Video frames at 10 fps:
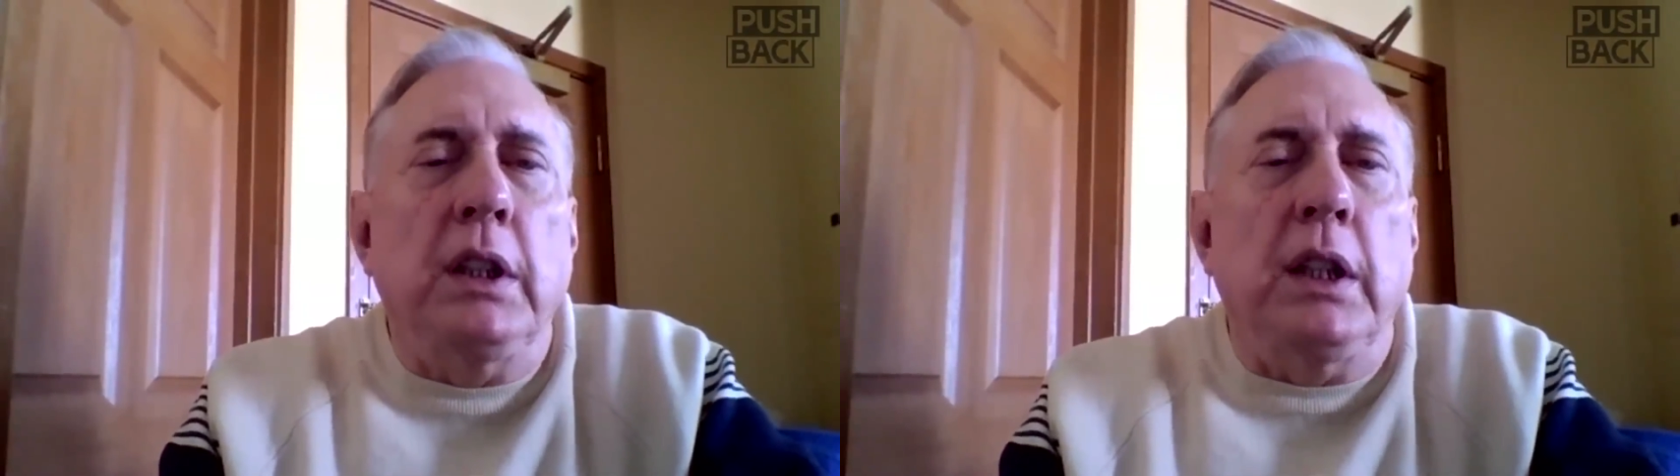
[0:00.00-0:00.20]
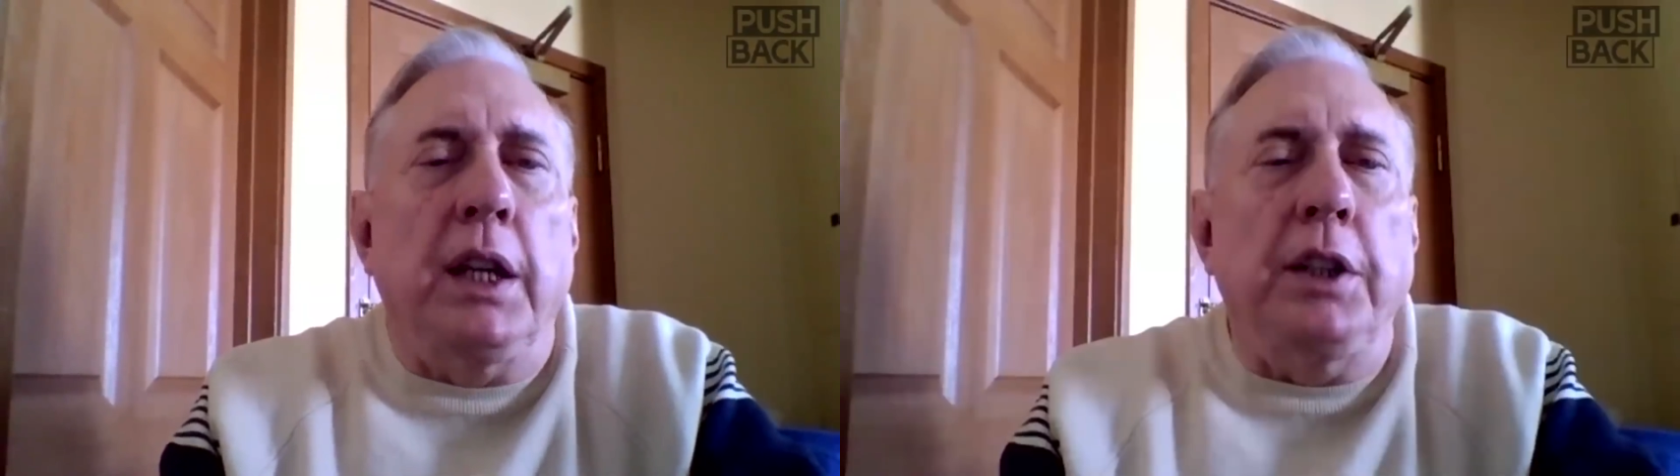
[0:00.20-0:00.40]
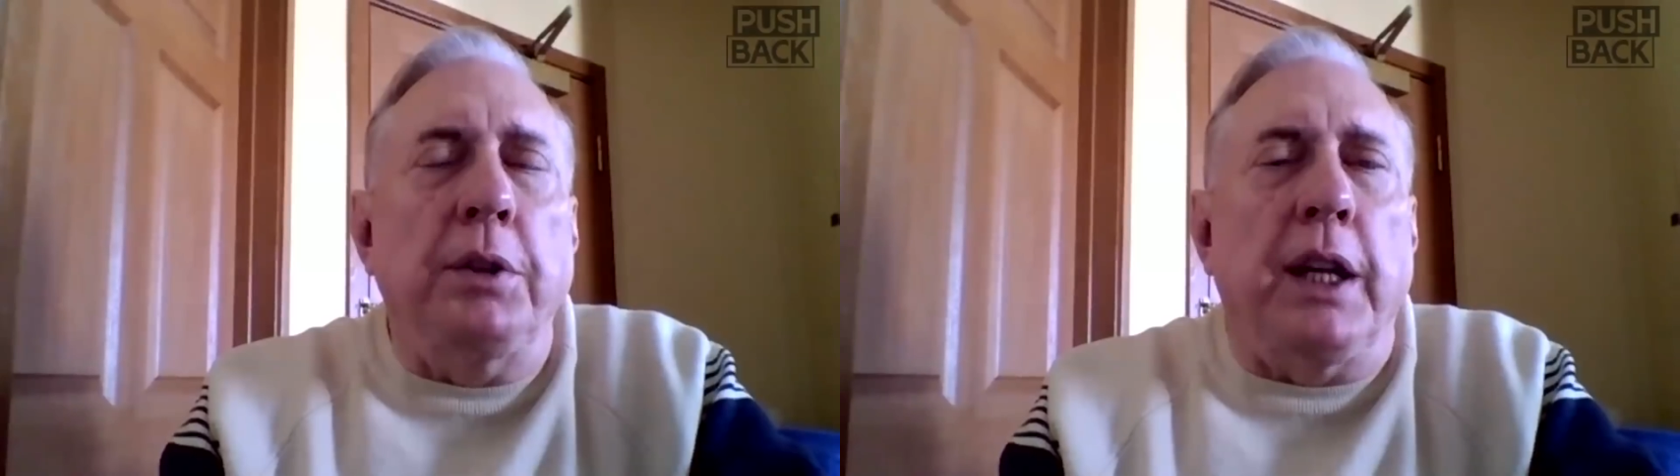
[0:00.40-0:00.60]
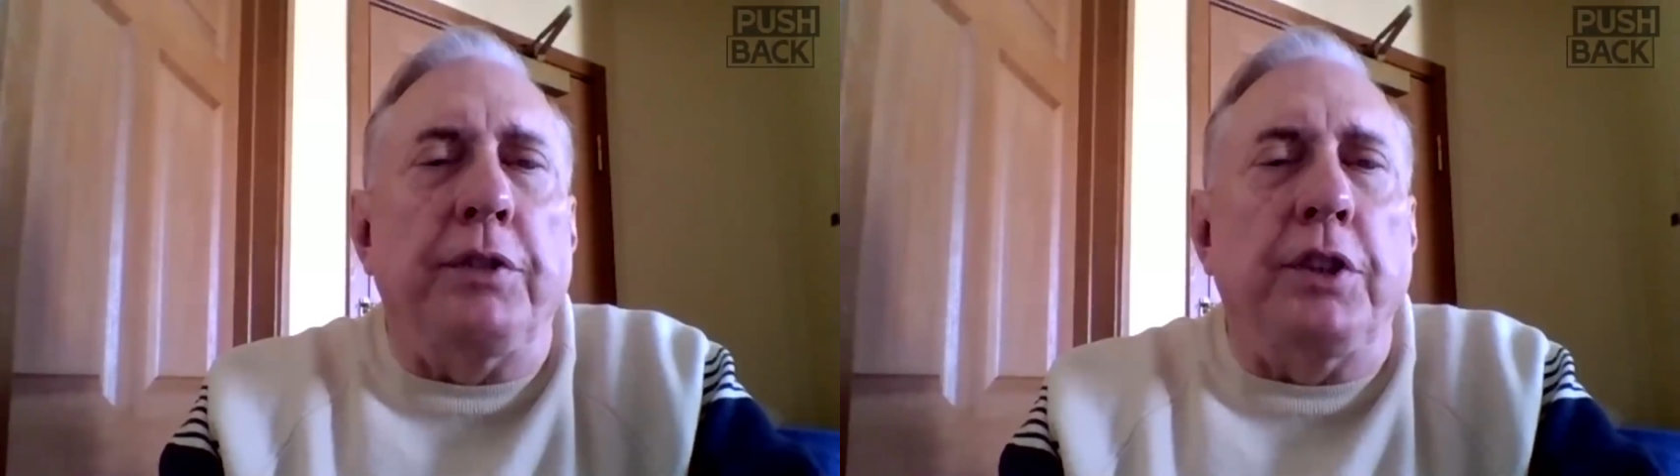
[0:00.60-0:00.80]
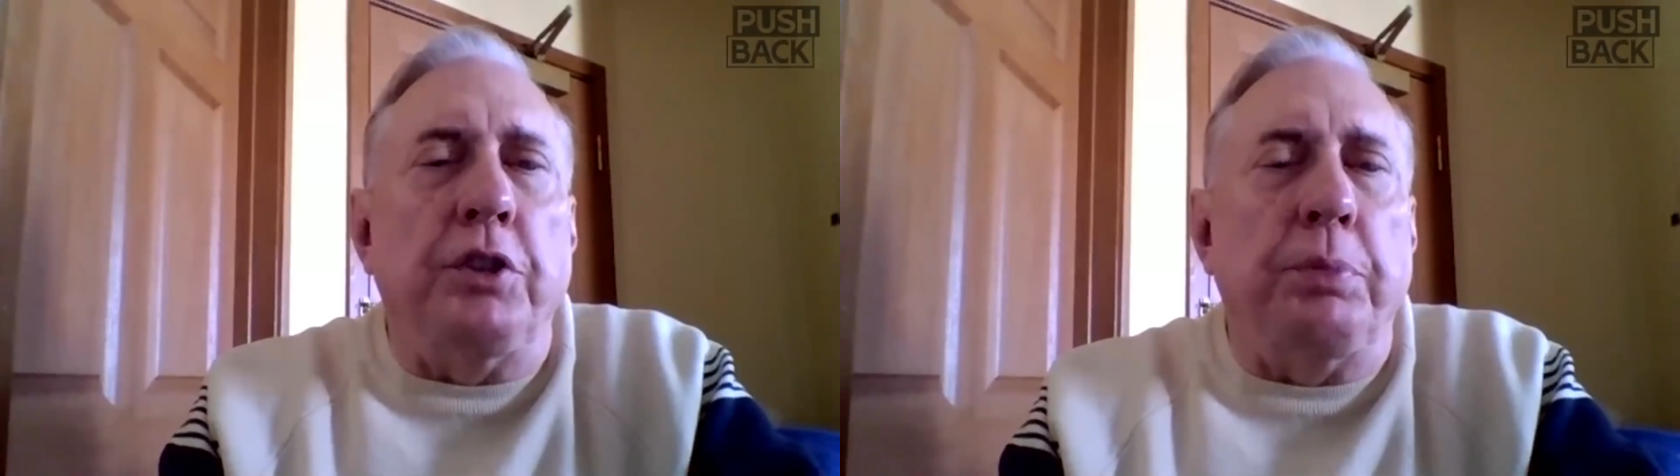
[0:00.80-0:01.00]
and you
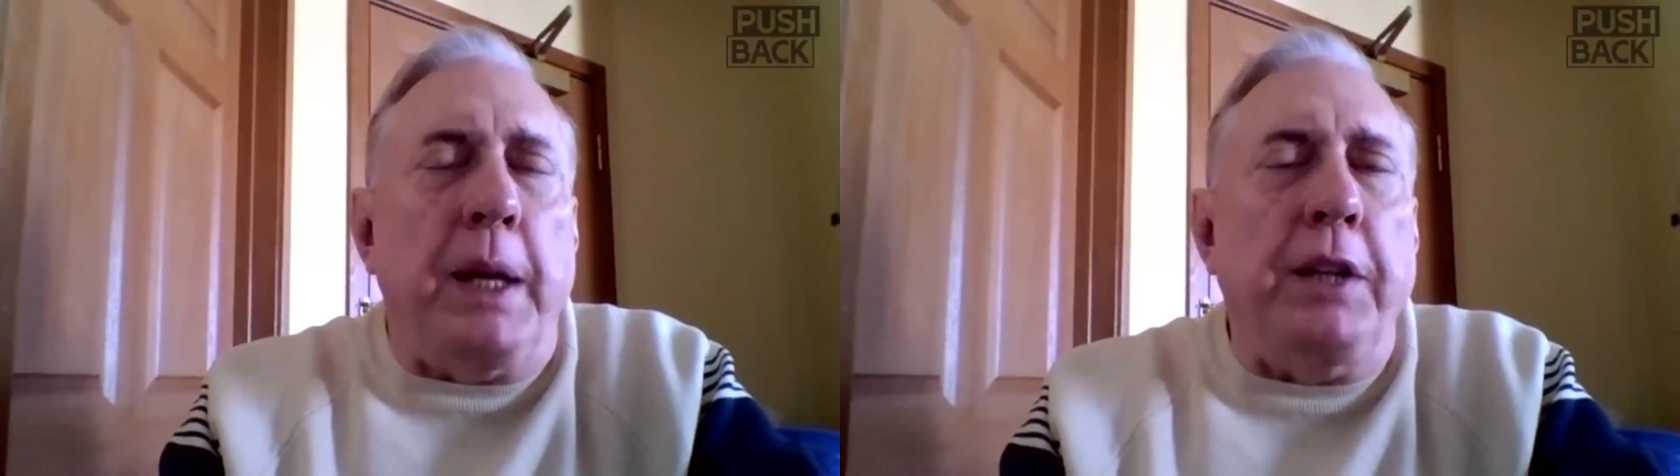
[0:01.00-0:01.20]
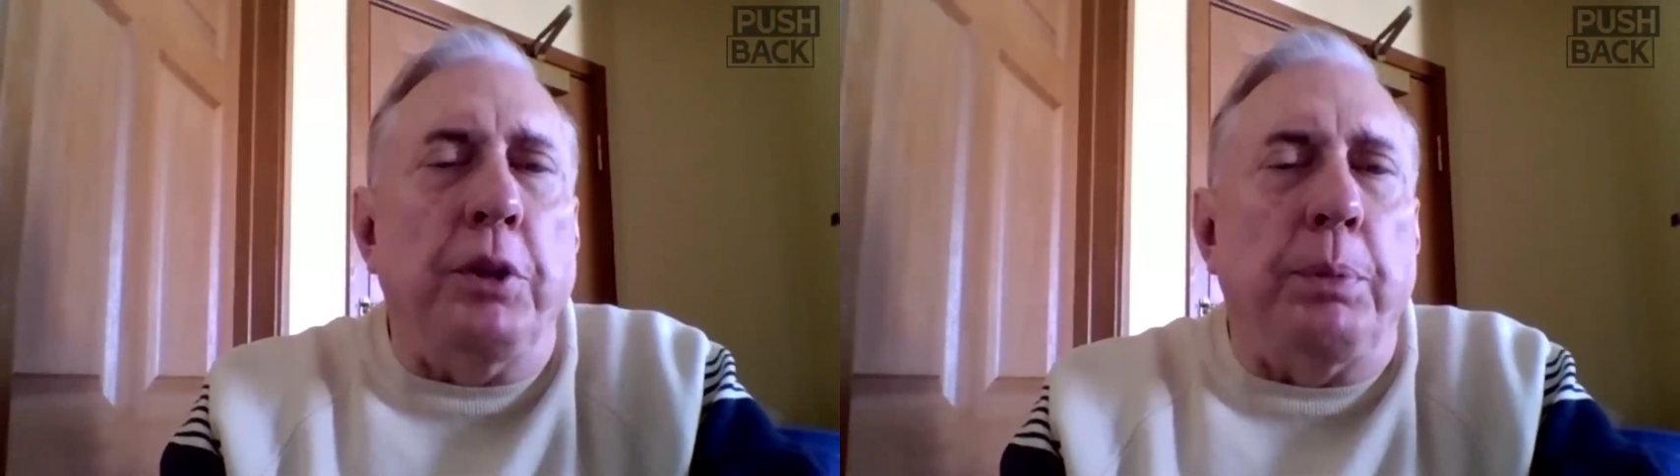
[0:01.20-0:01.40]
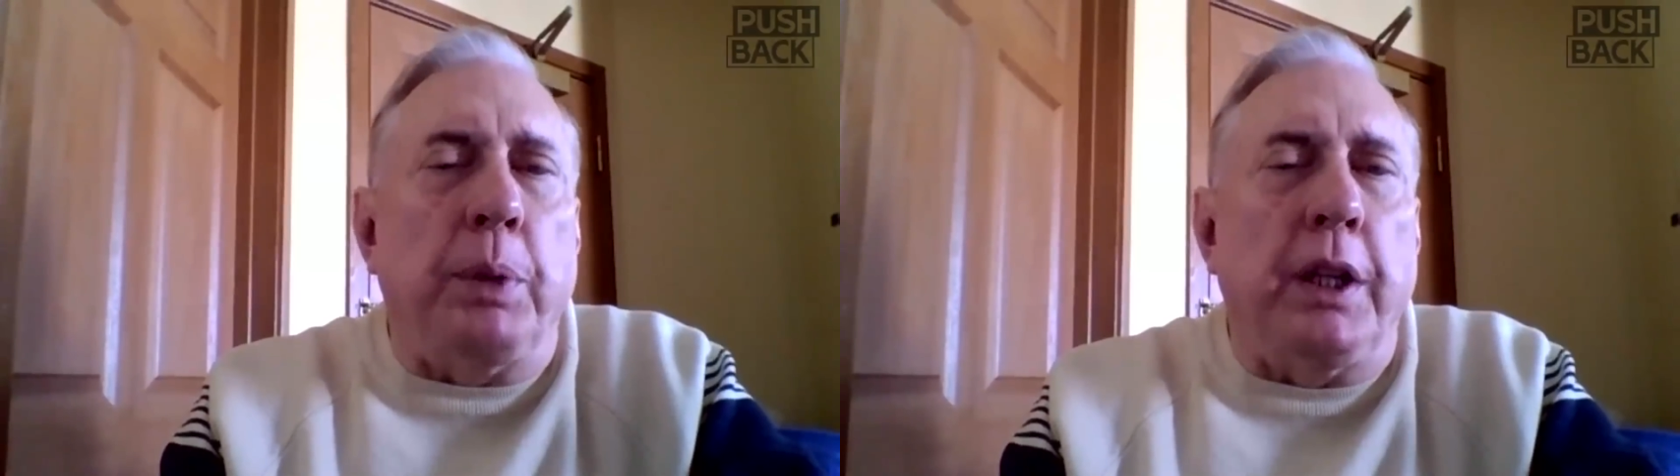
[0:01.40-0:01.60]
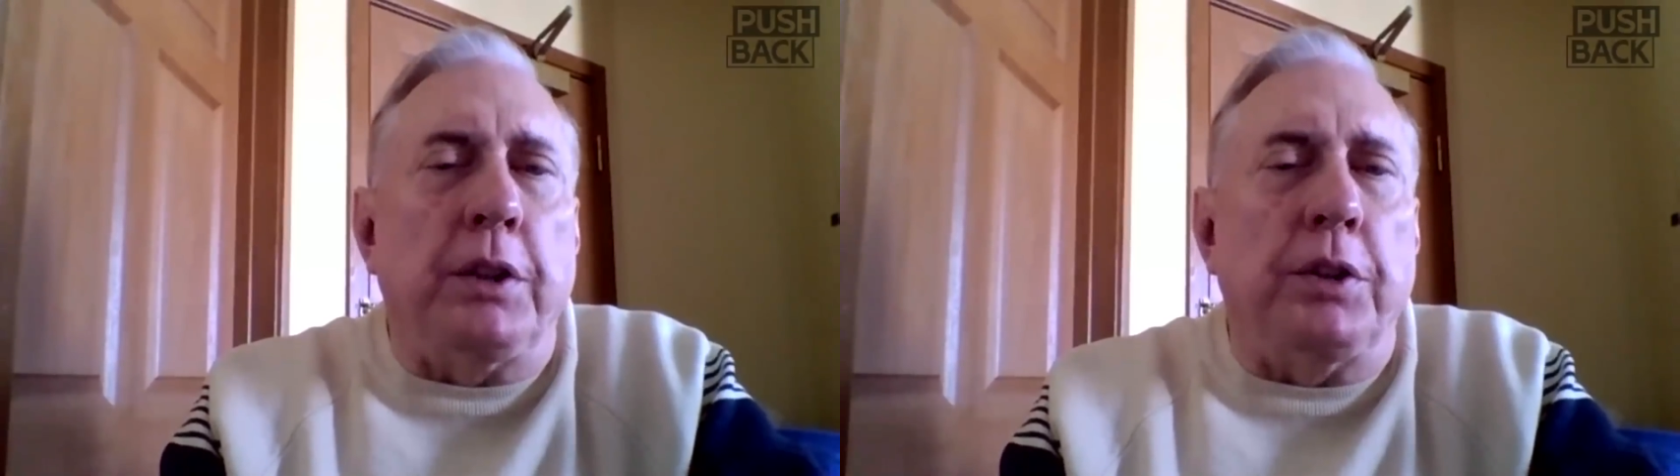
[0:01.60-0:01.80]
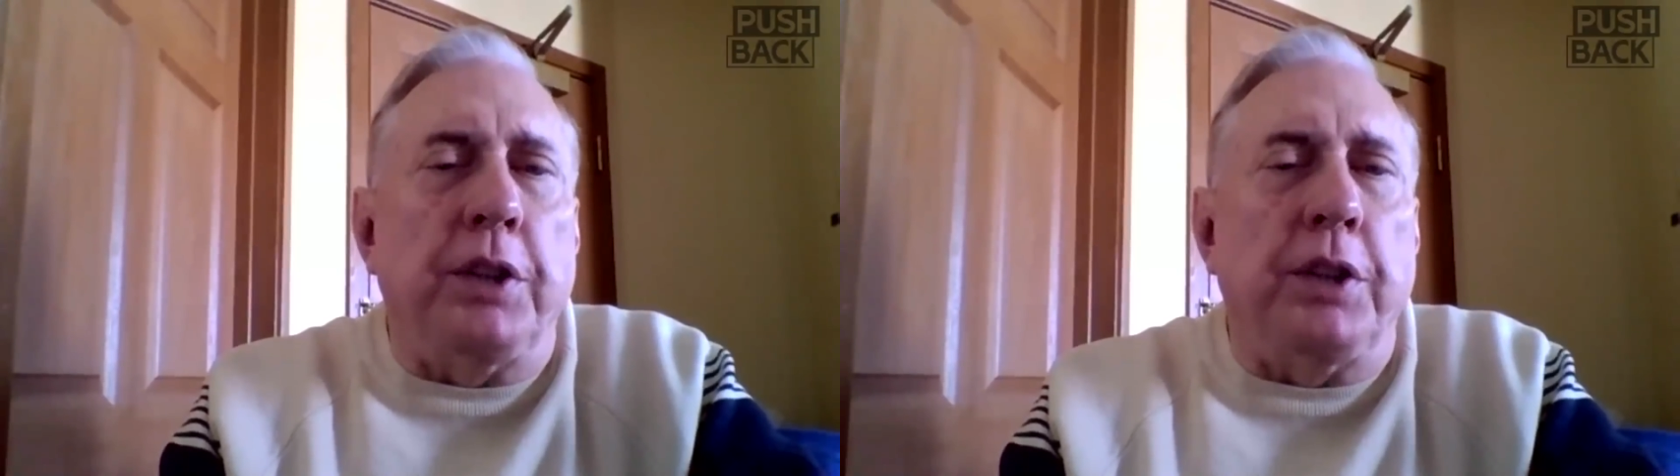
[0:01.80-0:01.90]
have to spend your political